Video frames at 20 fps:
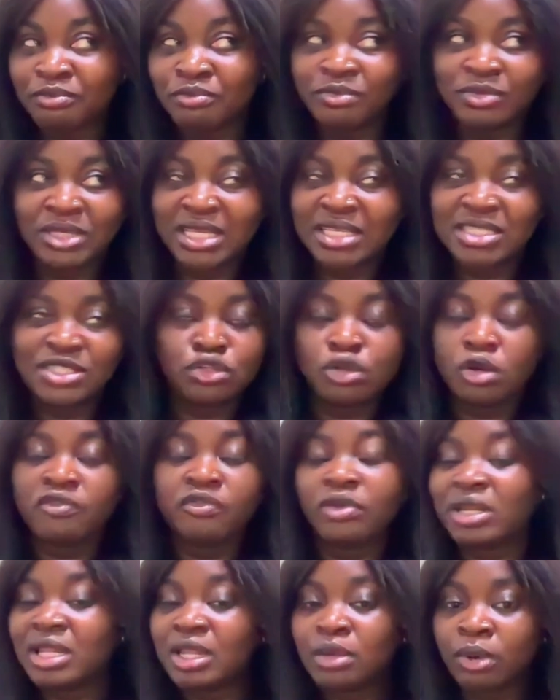they serve
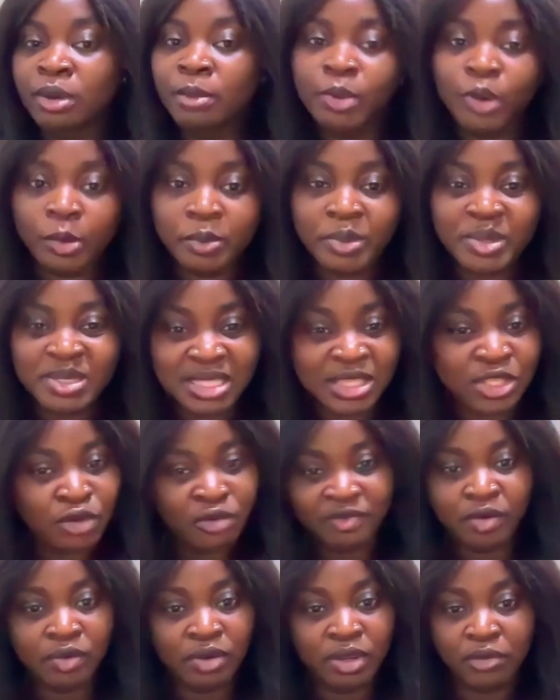only one purpose and they're
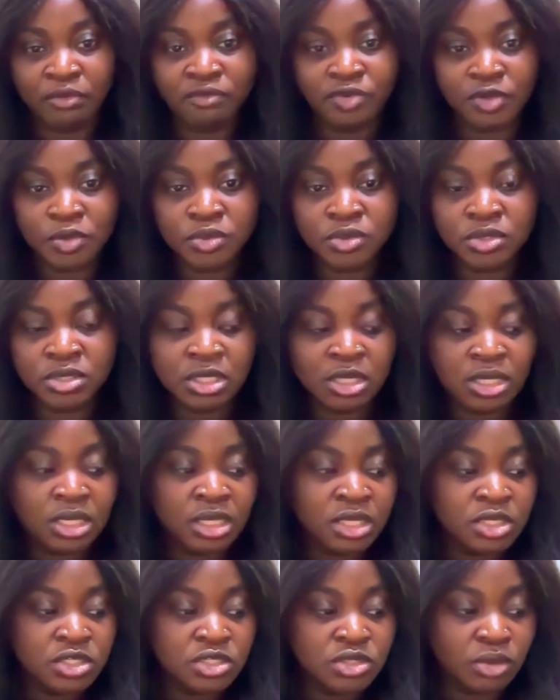very confused.
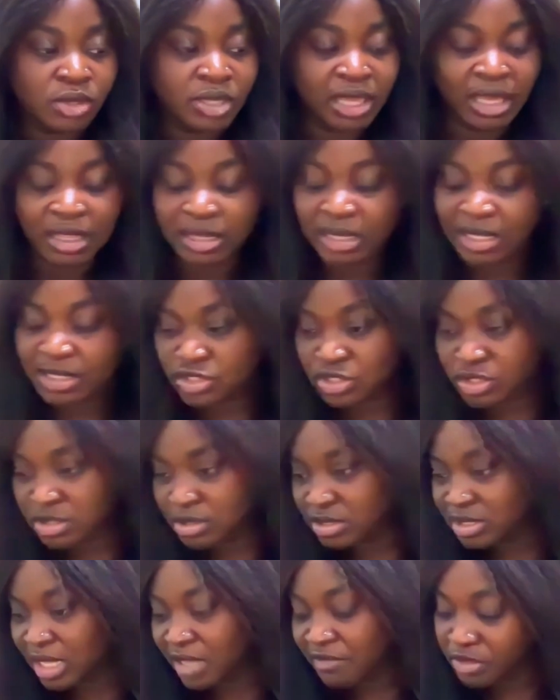So yeah, let's
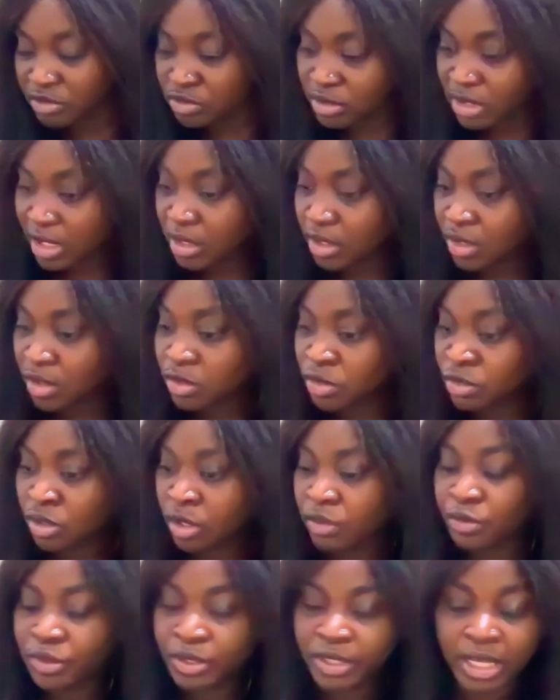just dive into that
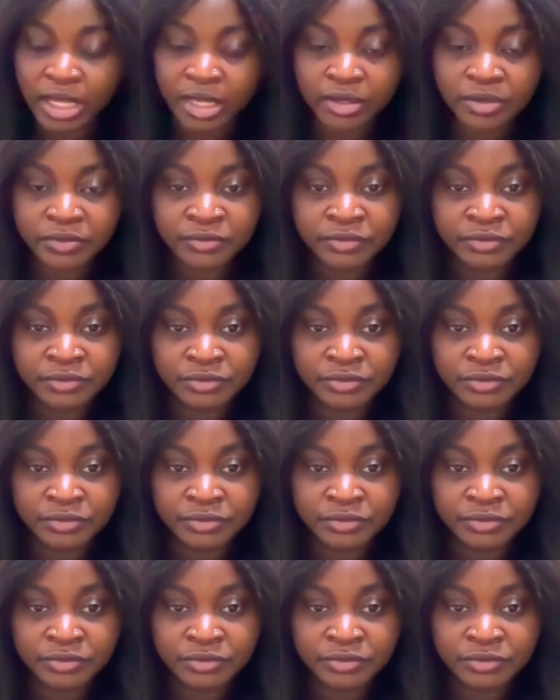another day.